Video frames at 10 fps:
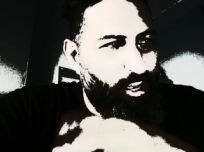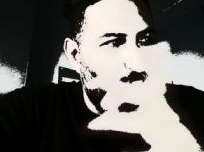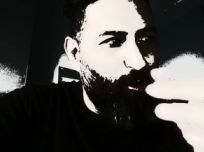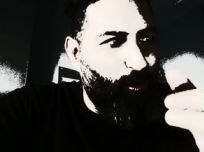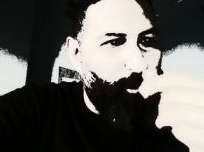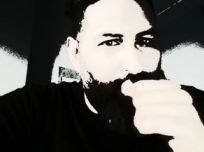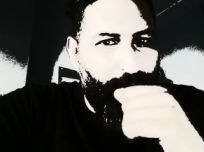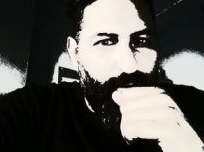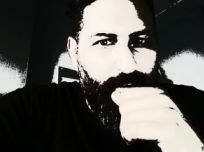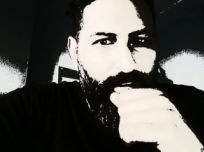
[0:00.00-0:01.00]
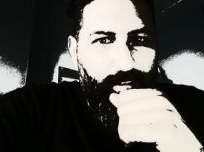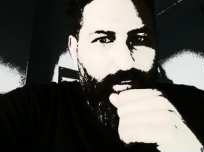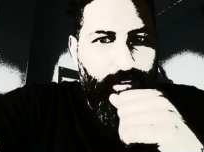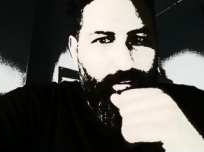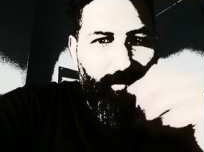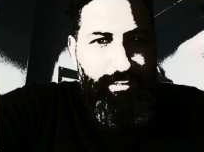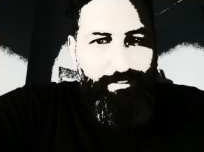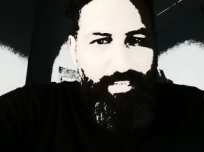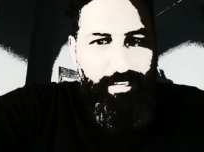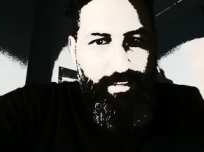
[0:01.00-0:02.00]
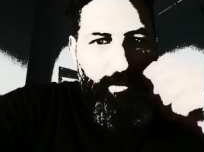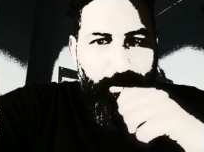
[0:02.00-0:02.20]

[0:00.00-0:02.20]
The author lived in